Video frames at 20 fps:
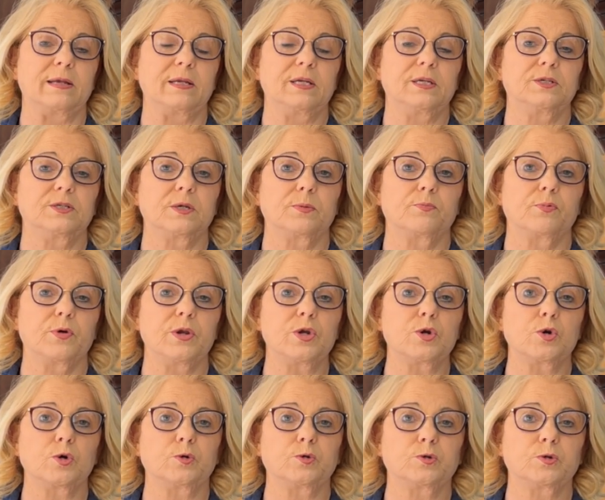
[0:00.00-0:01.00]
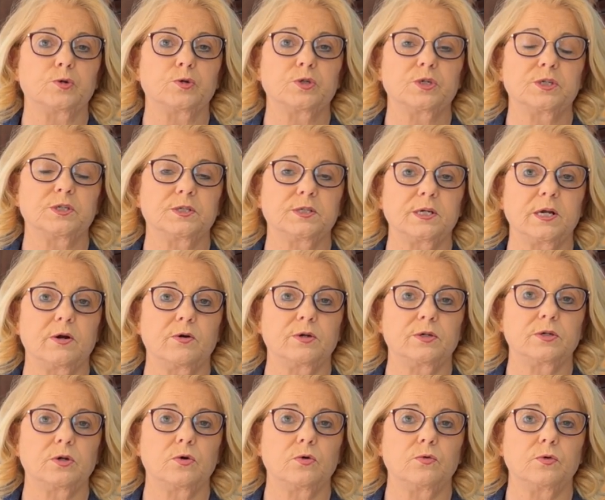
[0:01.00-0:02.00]
is a precursor to
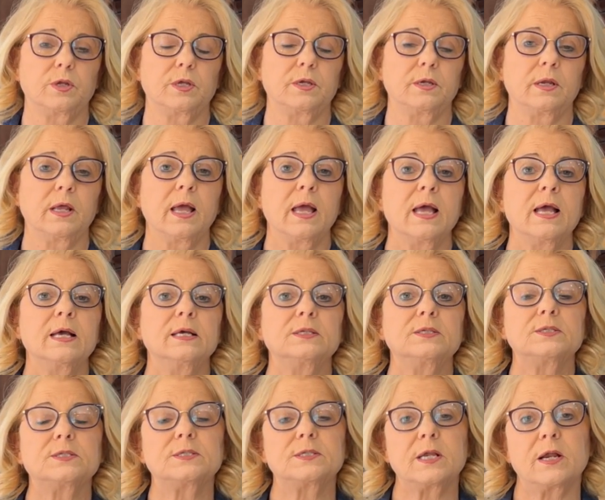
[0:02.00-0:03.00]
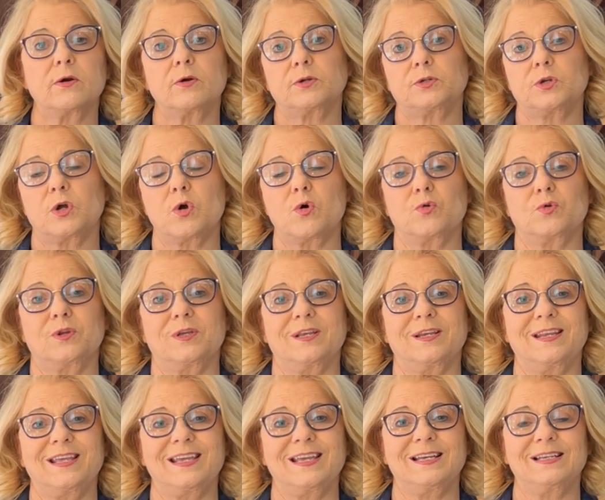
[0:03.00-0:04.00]
serotonin. Serotonin
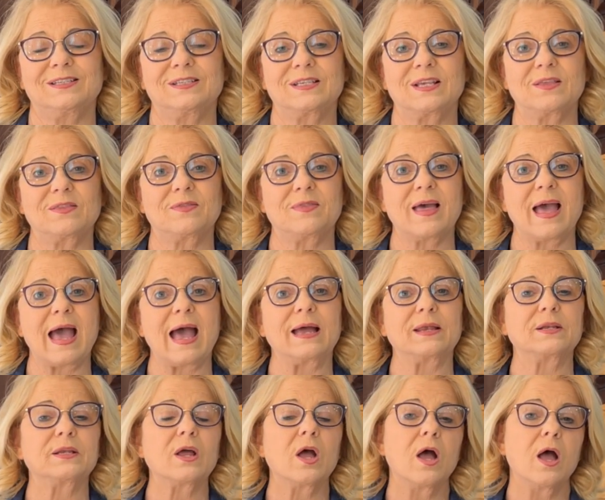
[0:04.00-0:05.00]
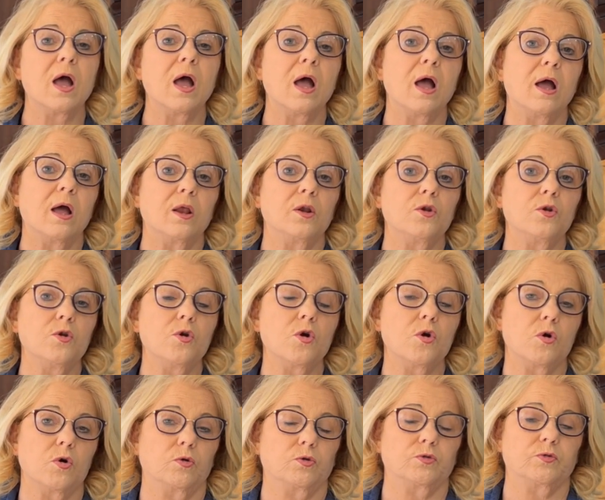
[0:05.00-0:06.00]
is that
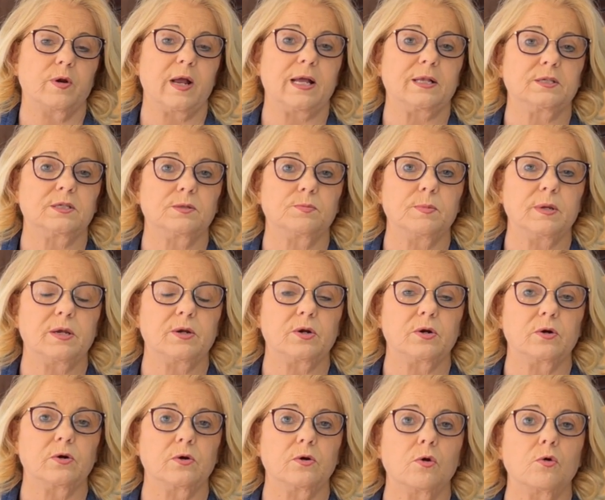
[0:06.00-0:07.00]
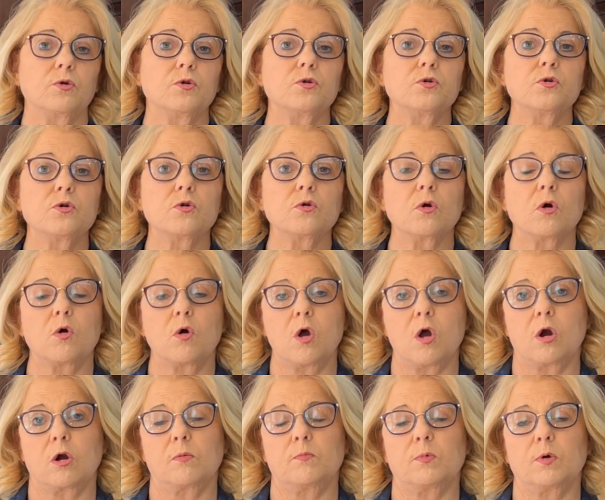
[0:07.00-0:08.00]
neurotransmitter,
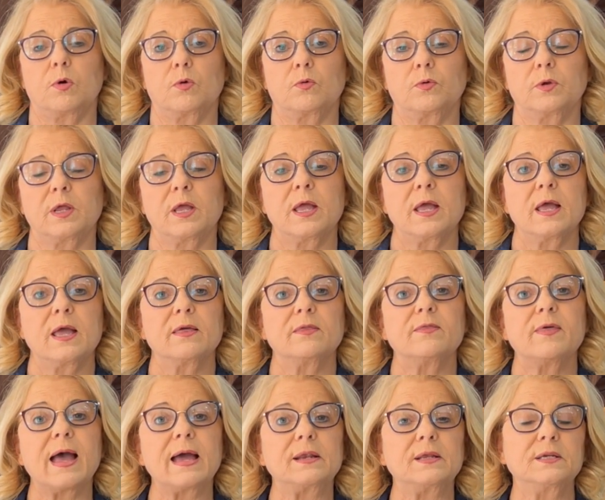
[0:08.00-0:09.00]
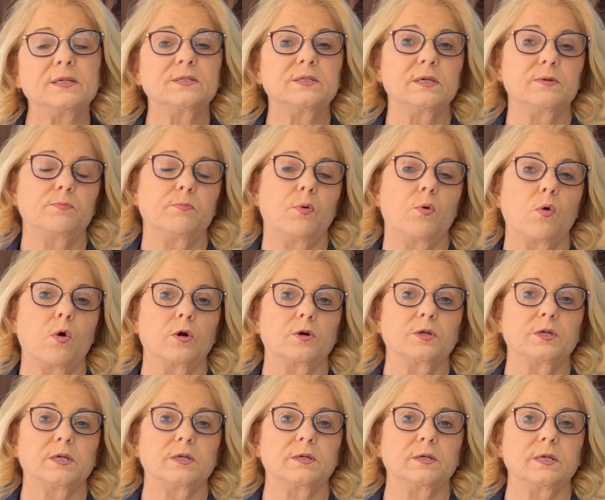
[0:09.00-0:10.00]
neurohormone that is
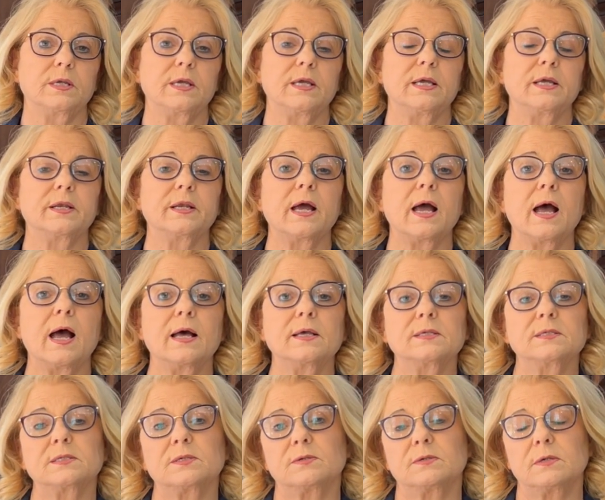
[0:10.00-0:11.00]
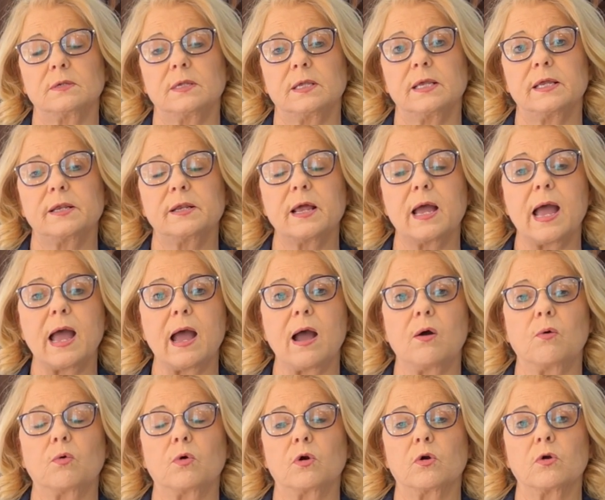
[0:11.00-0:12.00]
important in us, in
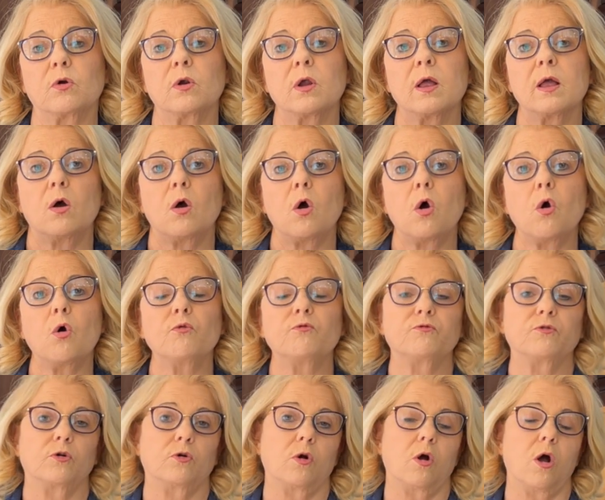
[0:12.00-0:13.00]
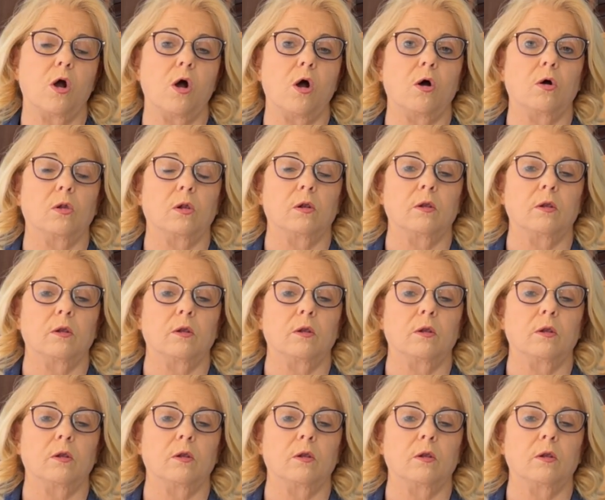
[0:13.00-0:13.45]
our overall